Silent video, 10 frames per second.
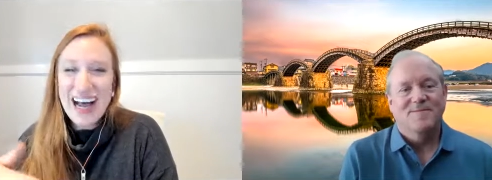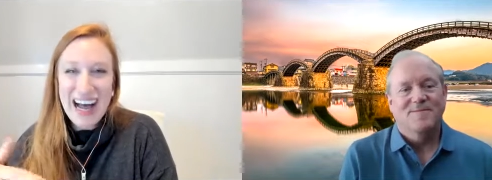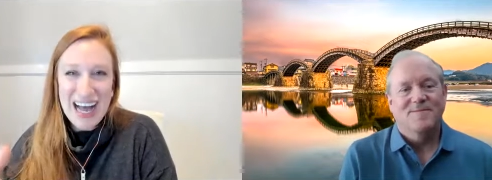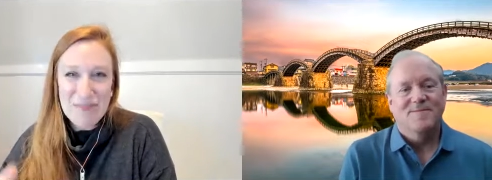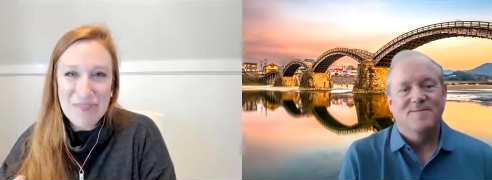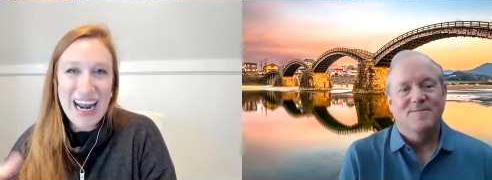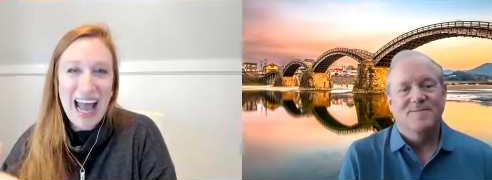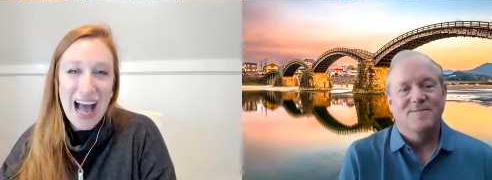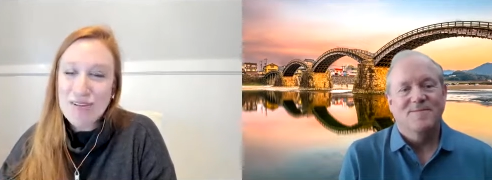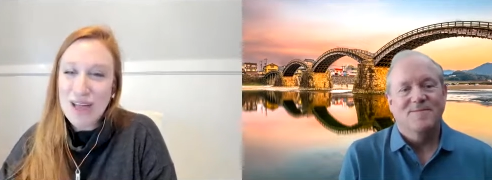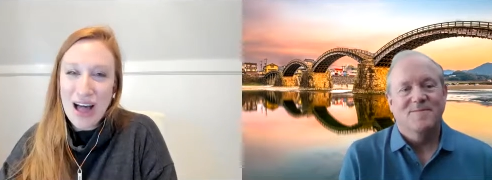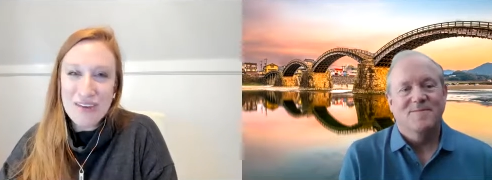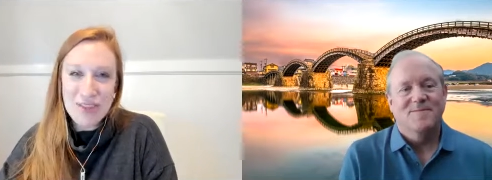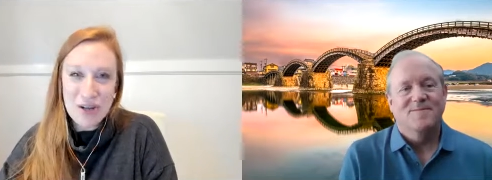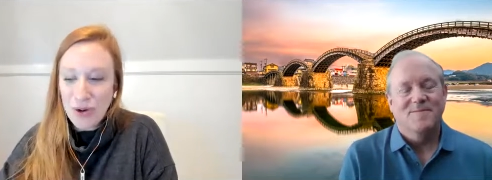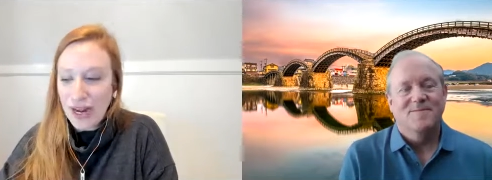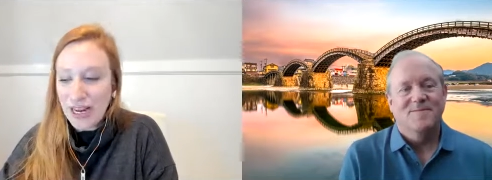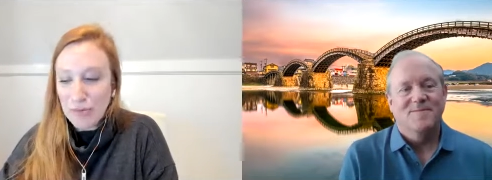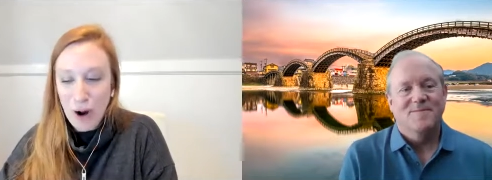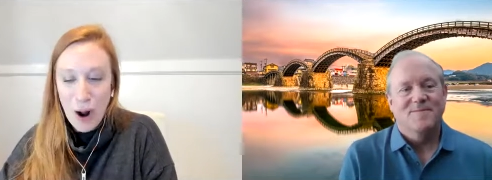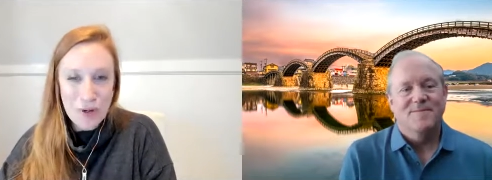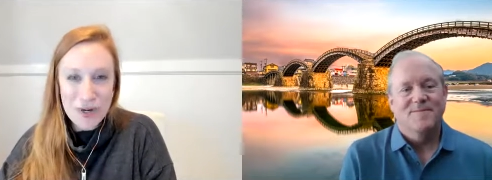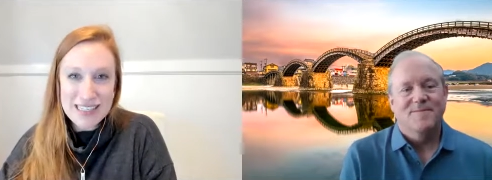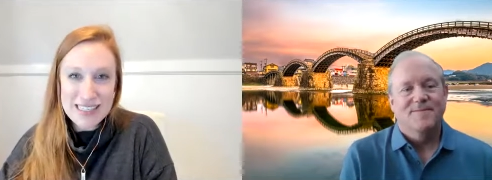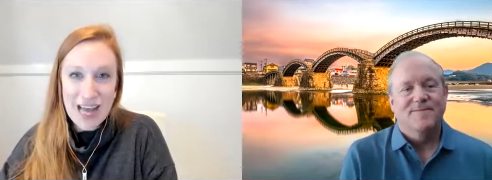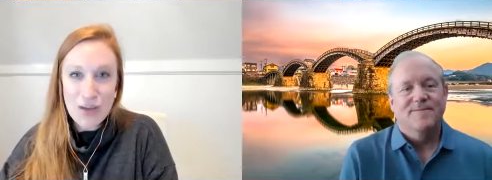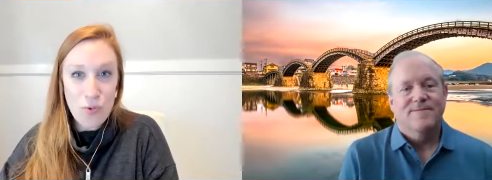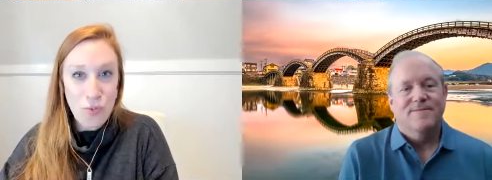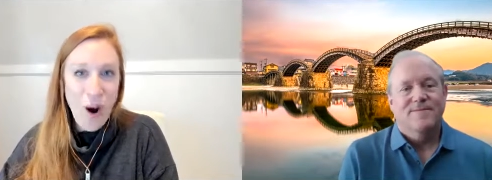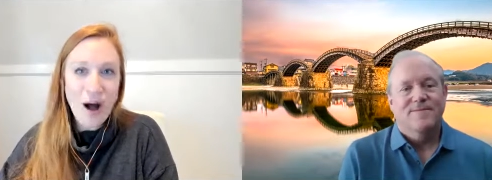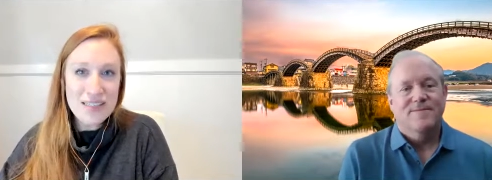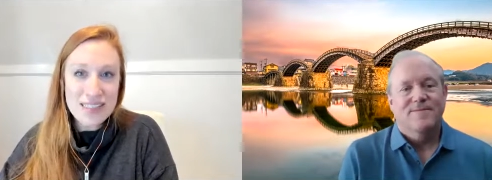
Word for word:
Speaker 1: um, that have a lot of the great properties that you want